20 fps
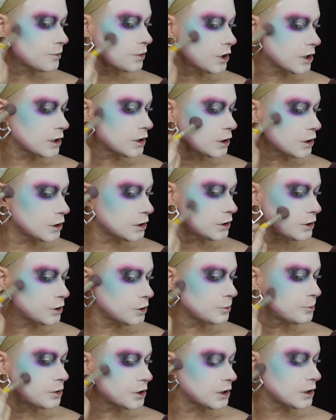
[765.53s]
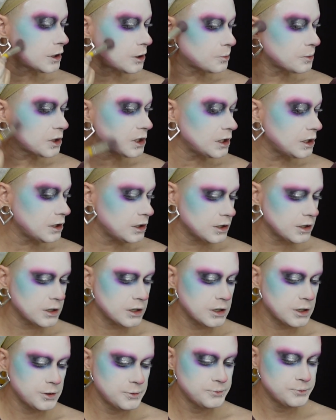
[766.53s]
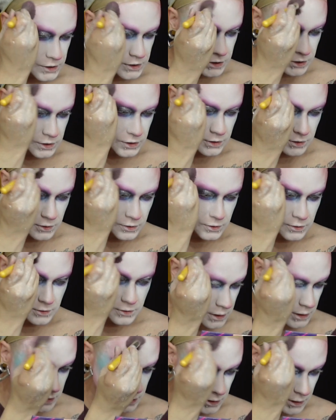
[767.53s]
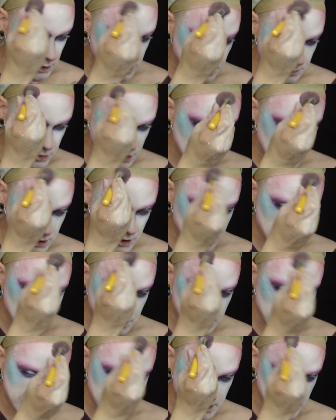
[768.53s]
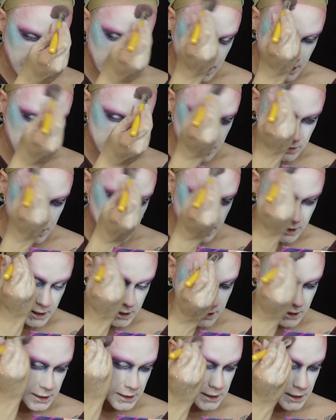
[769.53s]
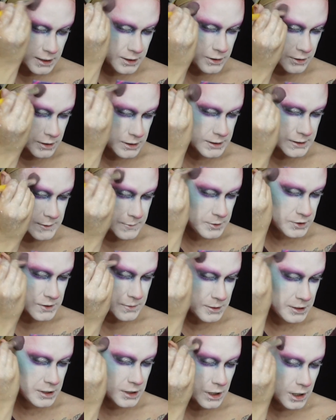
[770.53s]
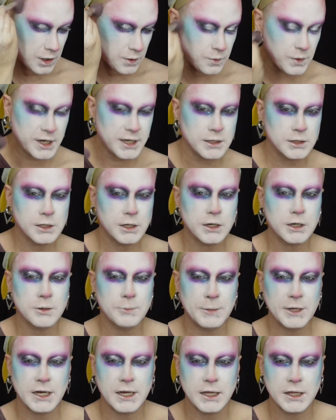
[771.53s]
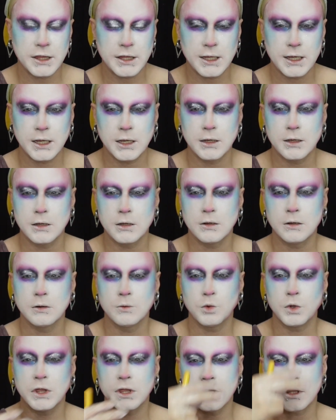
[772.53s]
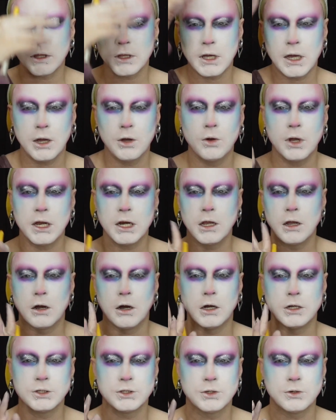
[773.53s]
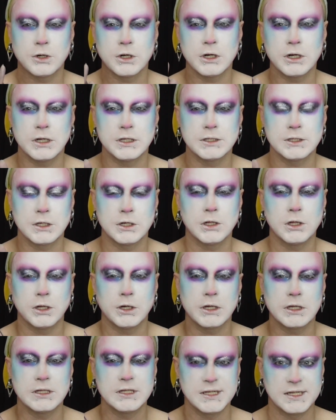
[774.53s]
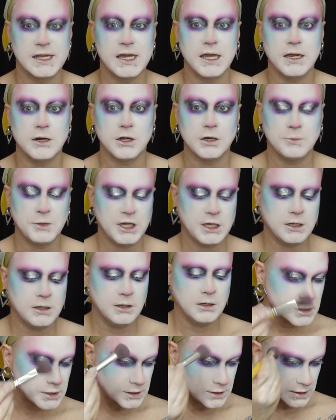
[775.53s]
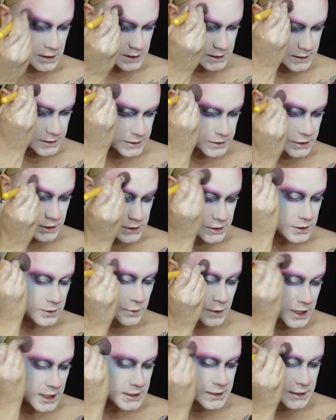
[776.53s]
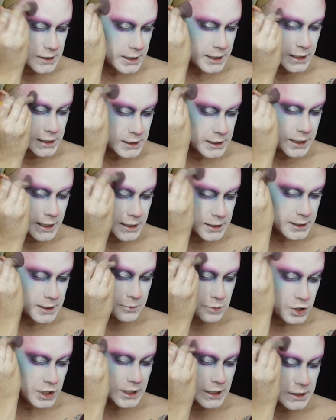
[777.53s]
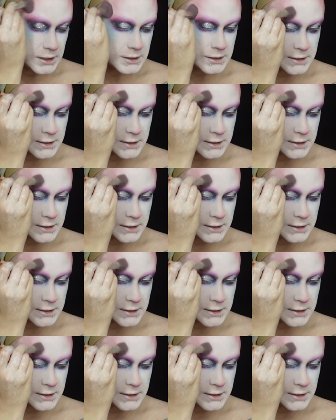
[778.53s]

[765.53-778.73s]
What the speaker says: bring it a little bit up here, and do a little up here around the hairline. I know this is supposed to be an all-white look, but I think without any contour, it's going to look insane on me. So this is just a way to like lightly bring in